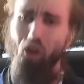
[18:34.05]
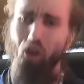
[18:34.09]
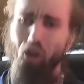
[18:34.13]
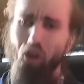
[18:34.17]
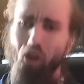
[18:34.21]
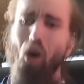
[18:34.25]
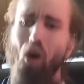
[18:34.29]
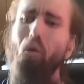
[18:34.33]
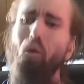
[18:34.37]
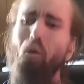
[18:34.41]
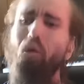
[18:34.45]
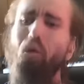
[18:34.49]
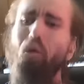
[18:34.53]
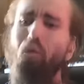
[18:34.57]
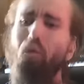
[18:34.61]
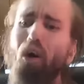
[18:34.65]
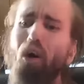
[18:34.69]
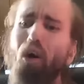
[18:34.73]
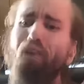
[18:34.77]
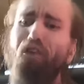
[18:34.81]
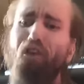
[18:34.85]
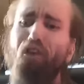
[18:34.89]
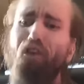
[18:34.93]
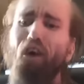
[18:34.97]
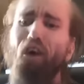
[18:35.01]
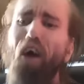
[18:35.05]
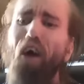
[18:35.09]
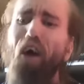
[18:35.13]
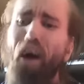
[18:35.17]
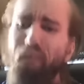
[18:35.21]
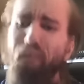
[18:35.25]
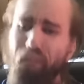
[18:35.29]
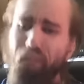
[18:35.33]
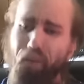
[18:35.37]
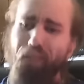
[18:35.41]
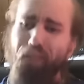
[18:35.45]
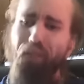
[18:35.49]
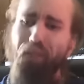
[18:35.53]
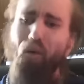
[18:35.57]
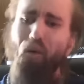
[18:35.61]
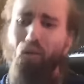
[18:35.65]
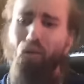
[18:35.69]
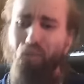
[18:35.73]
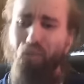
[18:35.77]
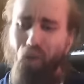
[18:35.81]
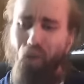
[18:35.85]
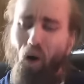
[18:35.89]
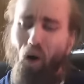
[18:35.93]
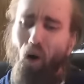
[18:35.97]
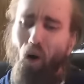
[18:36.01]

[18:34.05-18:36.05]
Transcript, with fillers: No one wants to let me move